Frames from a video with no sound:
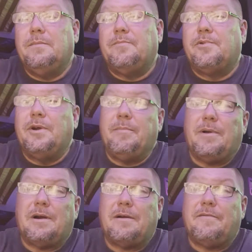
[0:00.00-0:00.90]
Pretty
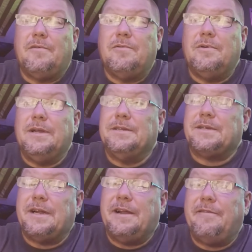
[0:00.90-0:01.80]
powerful. It's
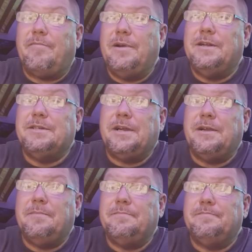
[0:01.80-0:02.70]
a half bridge
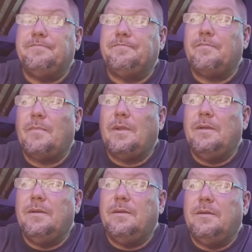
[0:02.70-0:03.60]
amp.
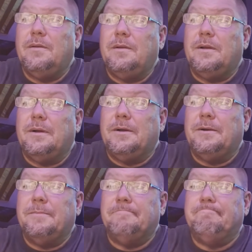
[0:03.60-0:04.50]

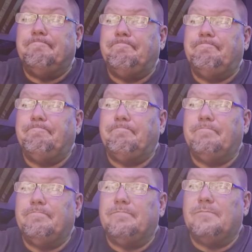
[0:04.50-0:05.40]

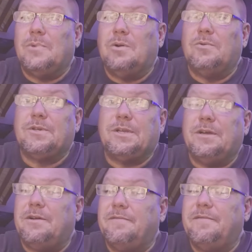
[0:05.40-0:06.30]
Old
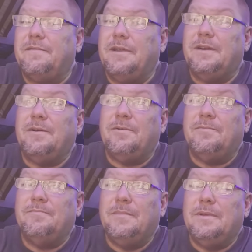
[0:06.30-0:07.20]
stuff, you
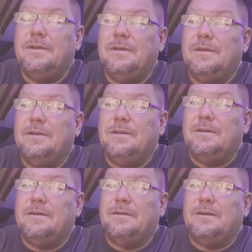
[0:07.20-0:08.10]
know.
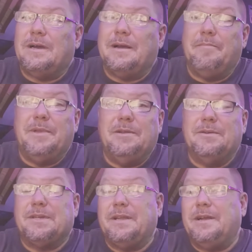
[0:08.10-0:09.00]
I
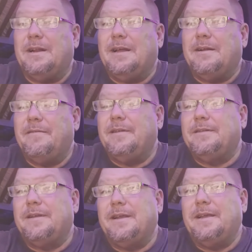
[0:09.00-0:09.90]
abused the hell out of it
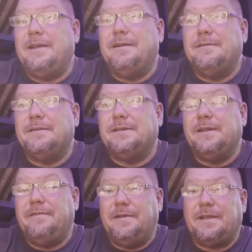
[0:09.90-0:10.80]
today to see
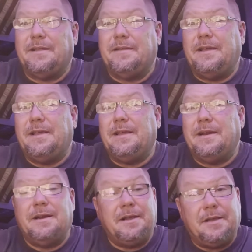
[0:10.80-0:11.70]
if it could take it,
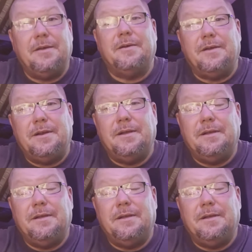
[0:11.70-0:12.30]
and it could.